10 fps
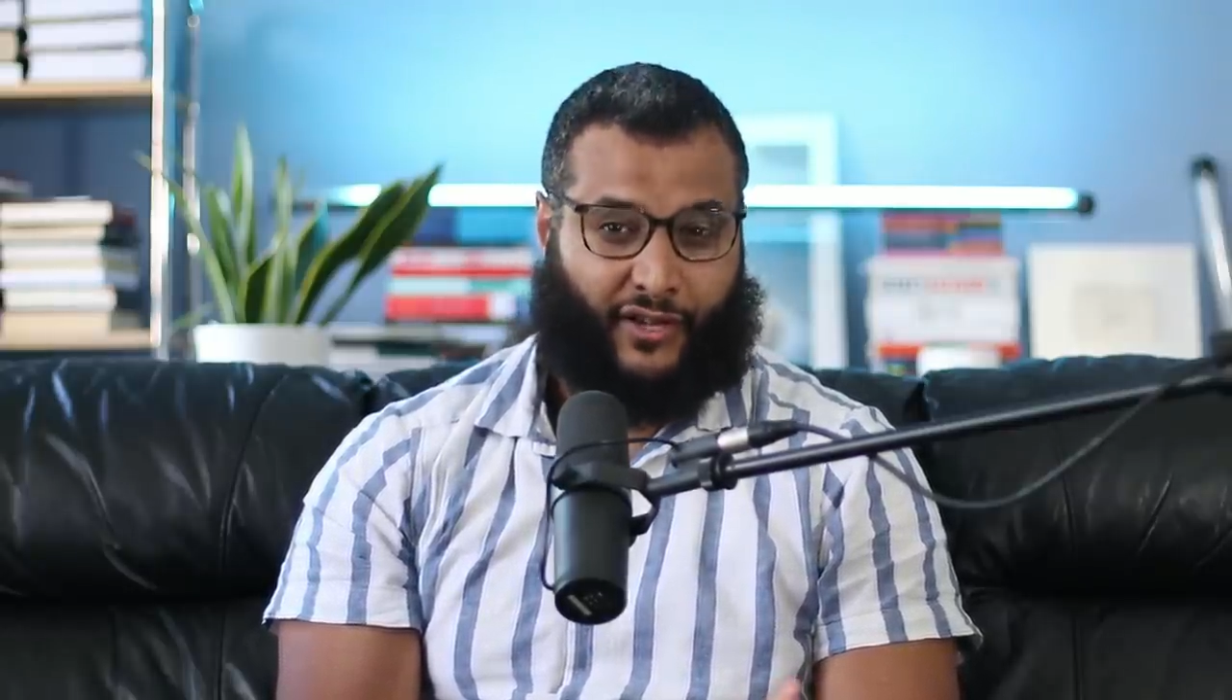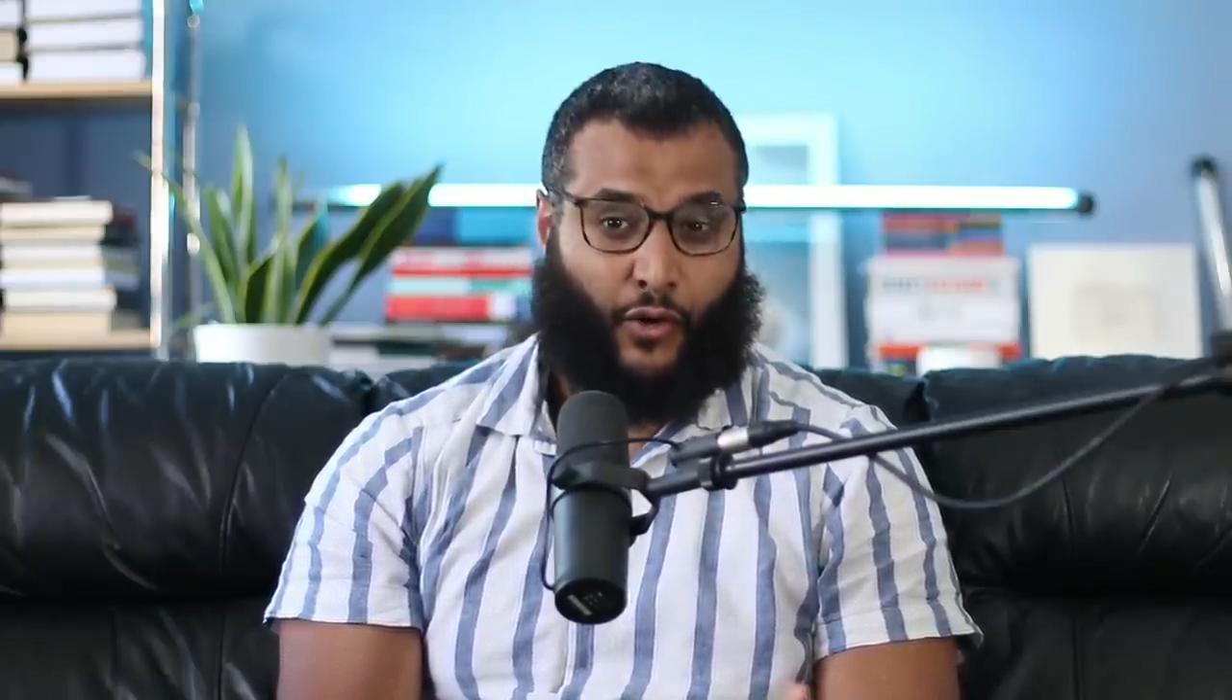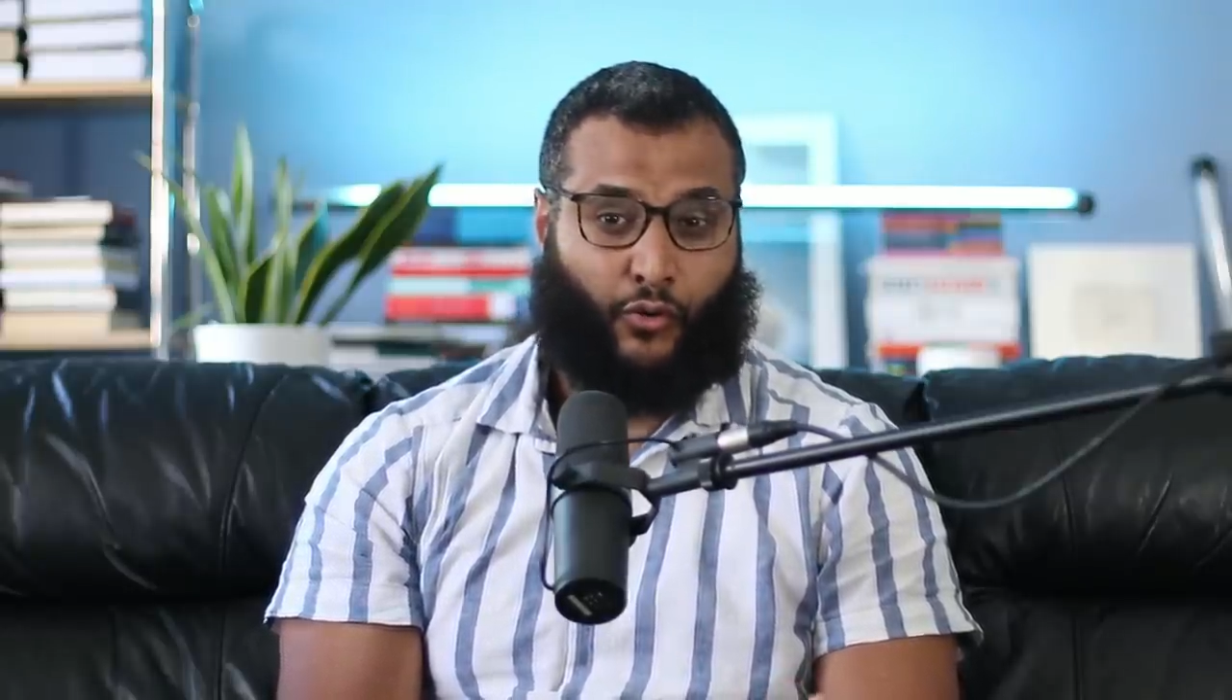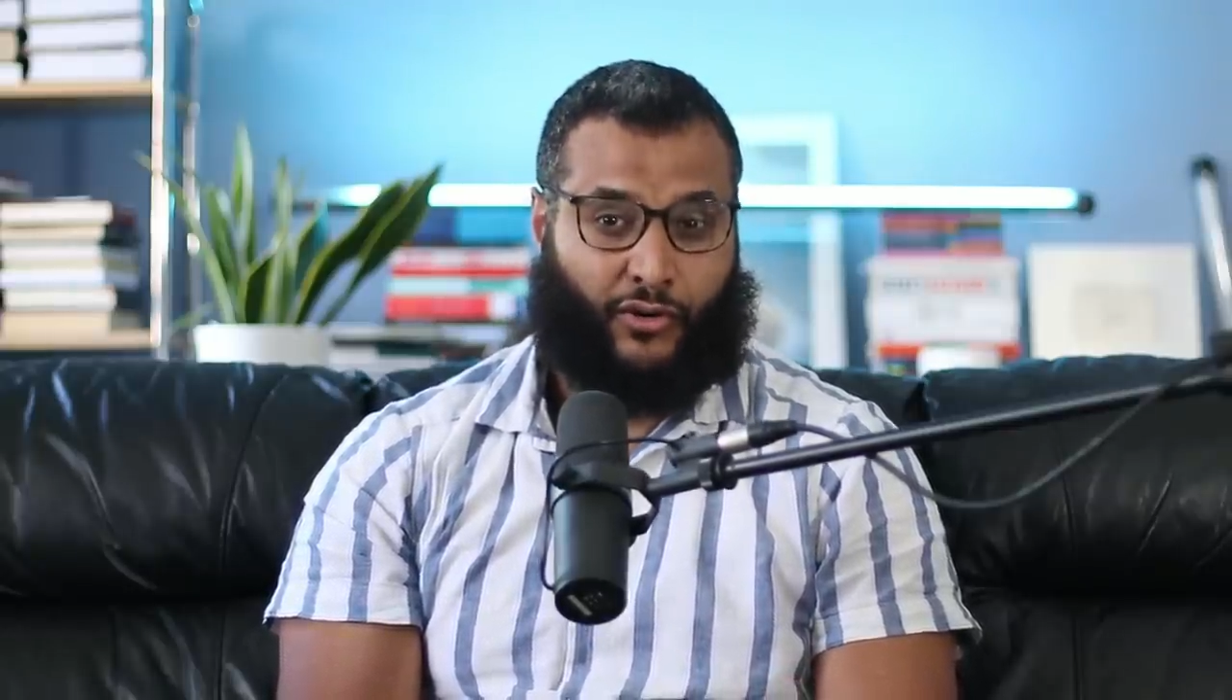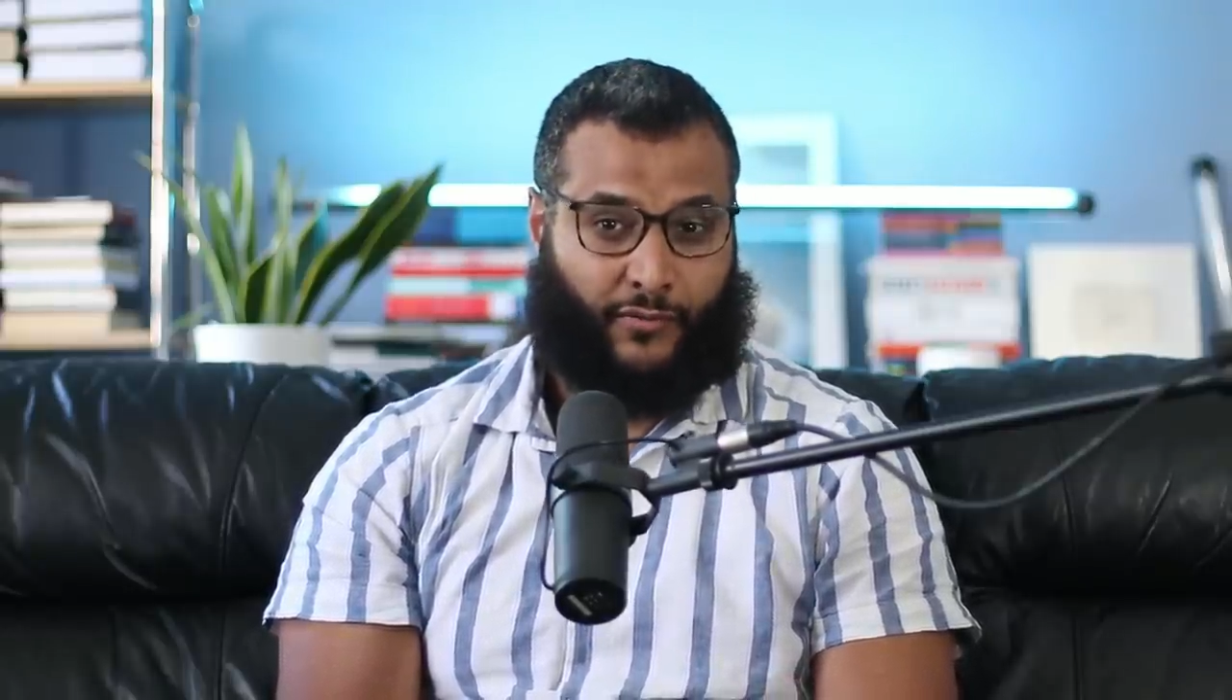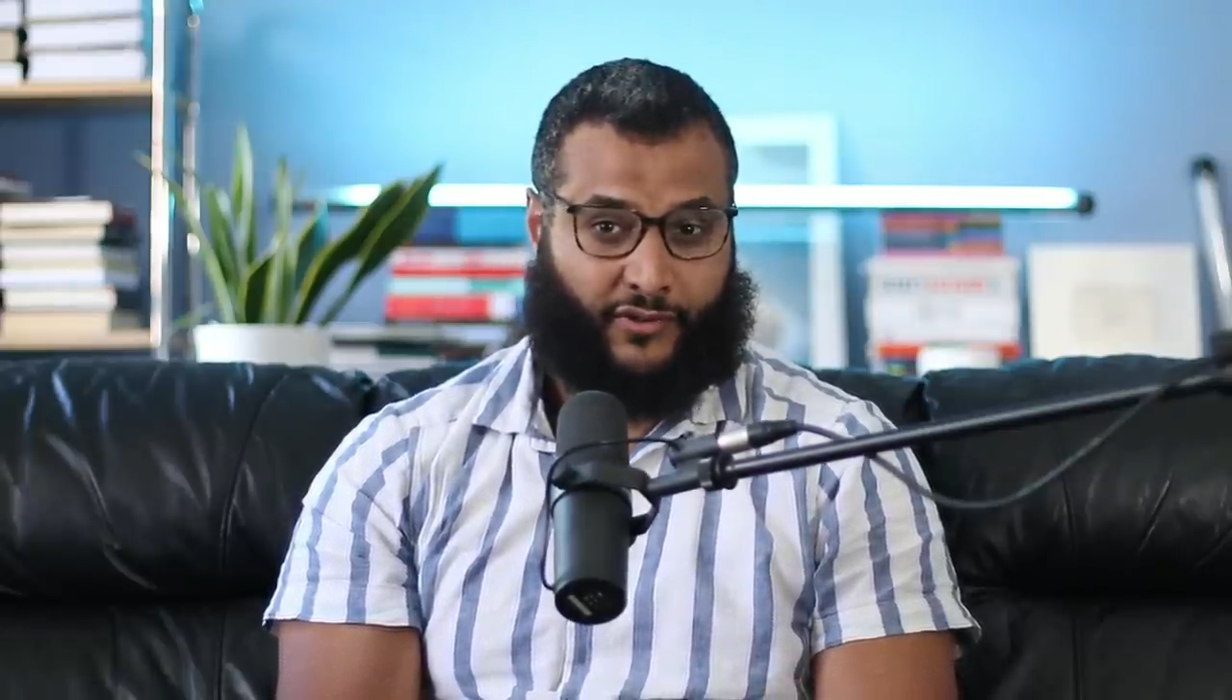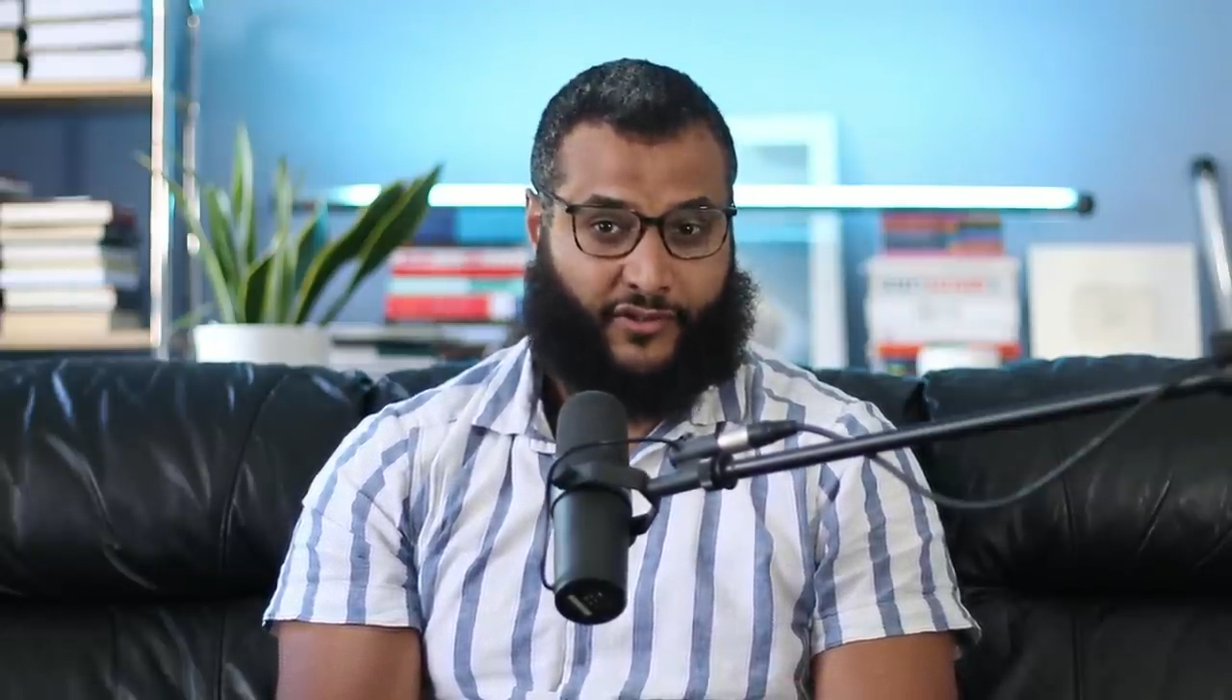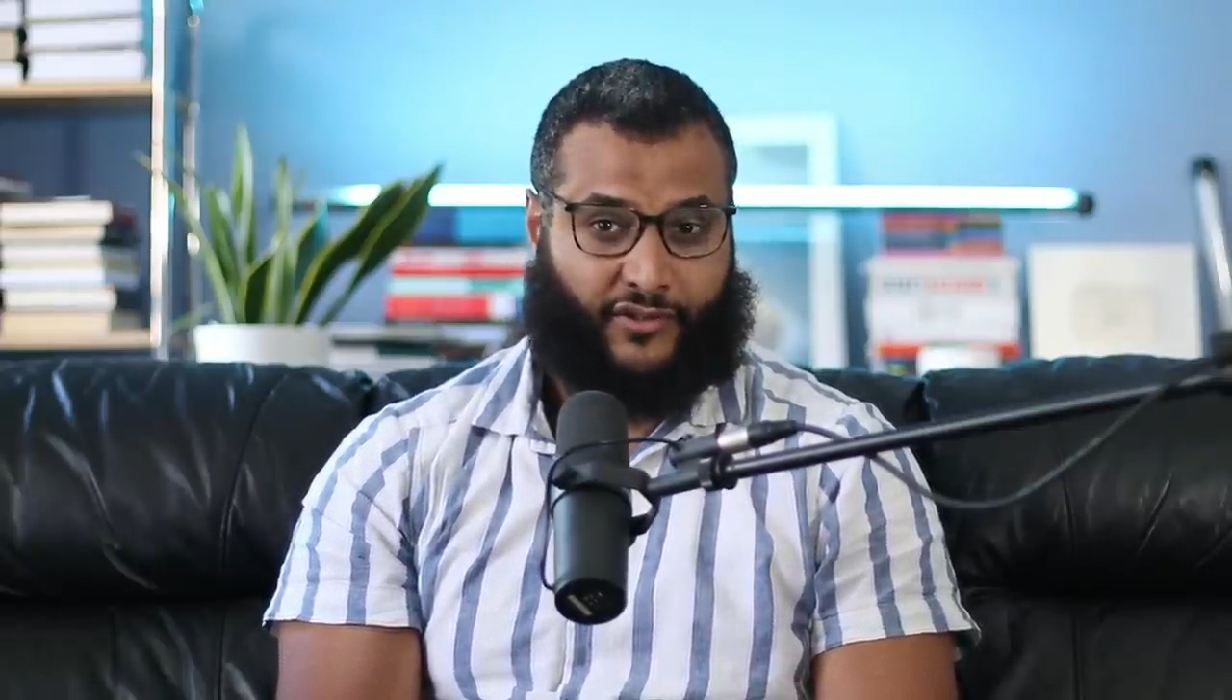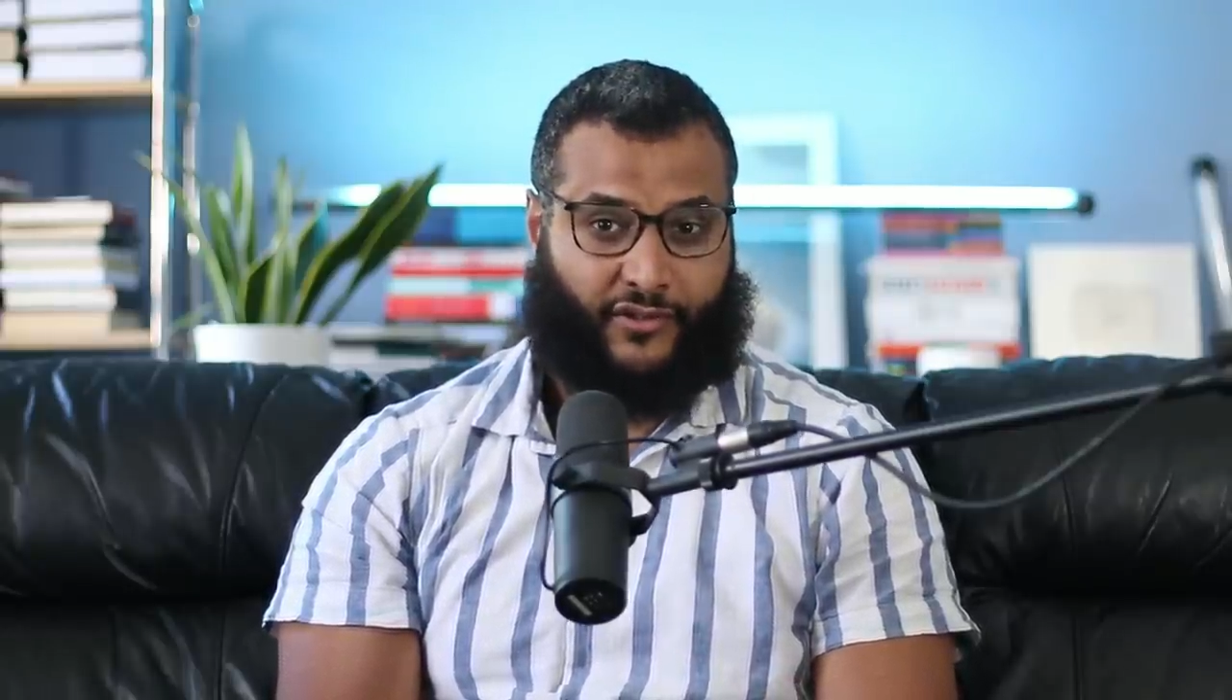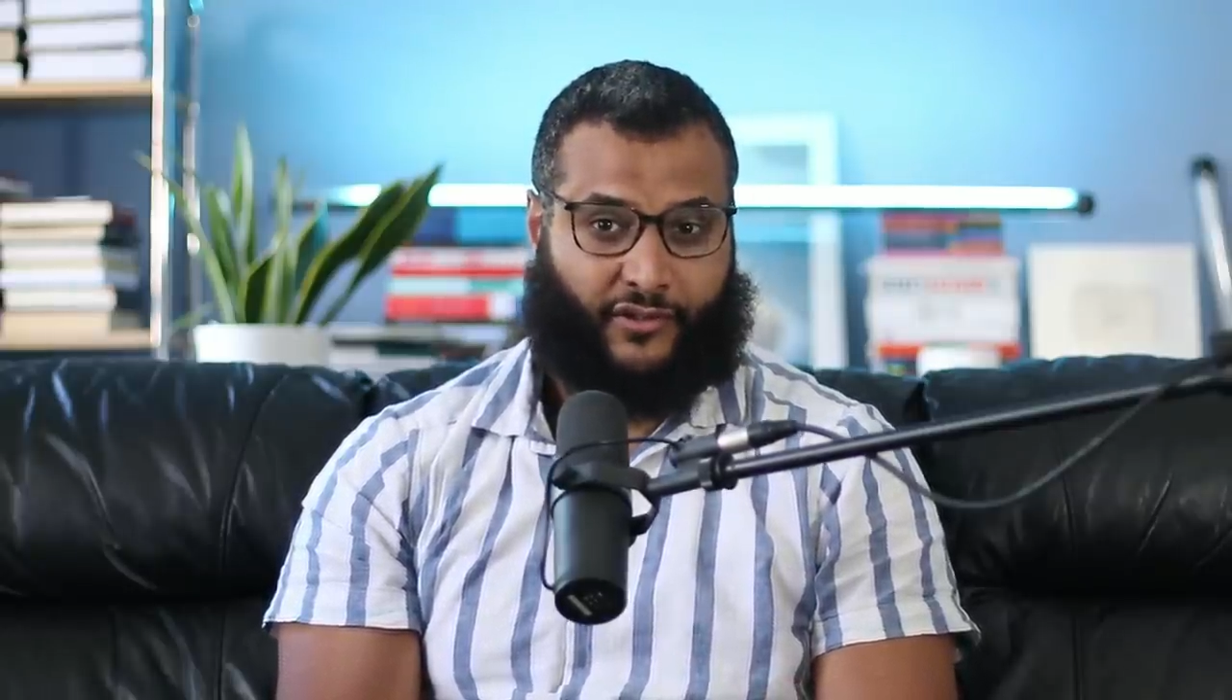their
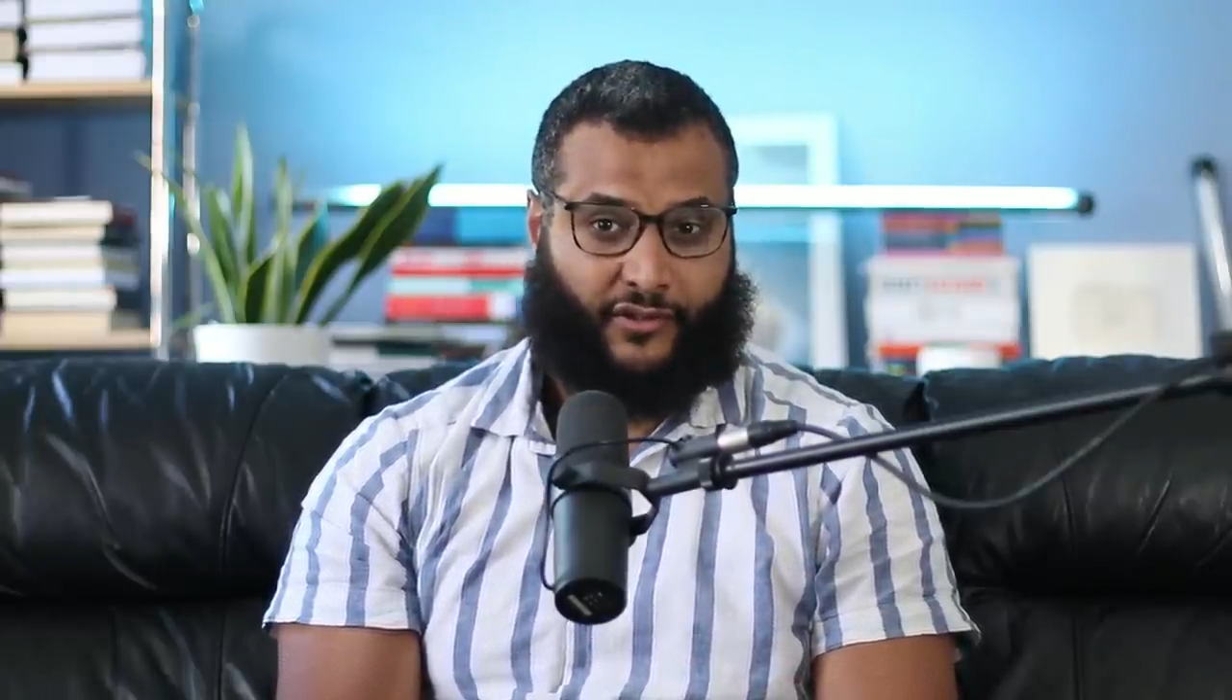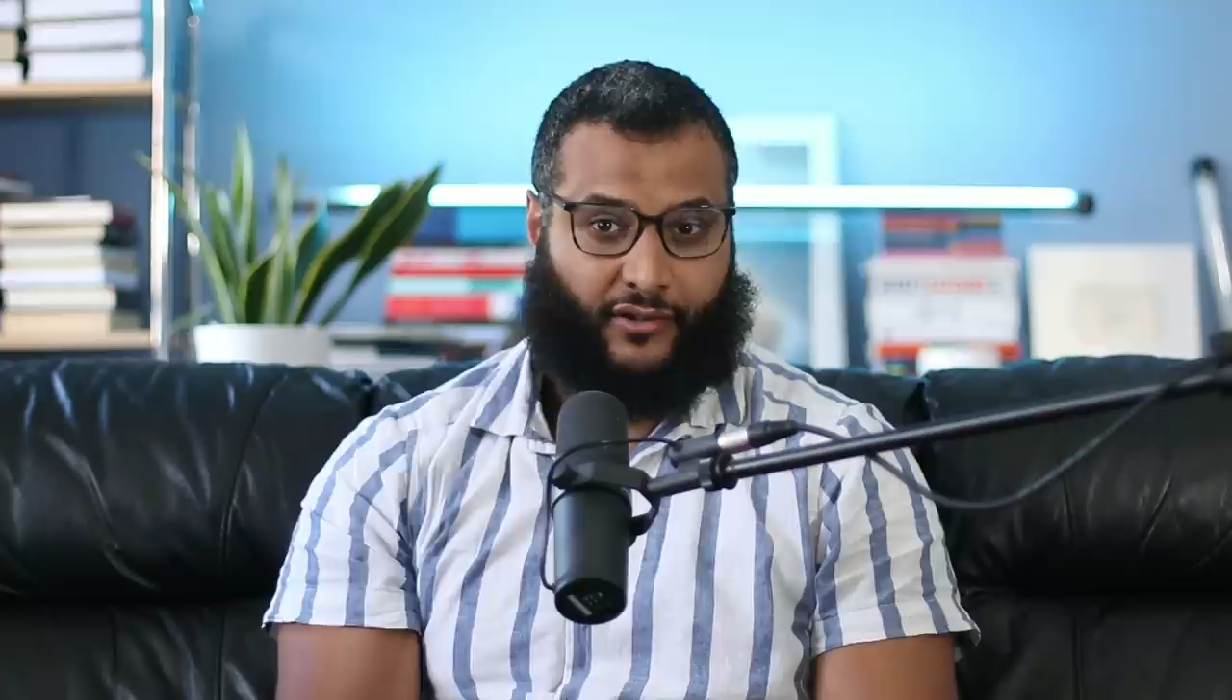ornaments,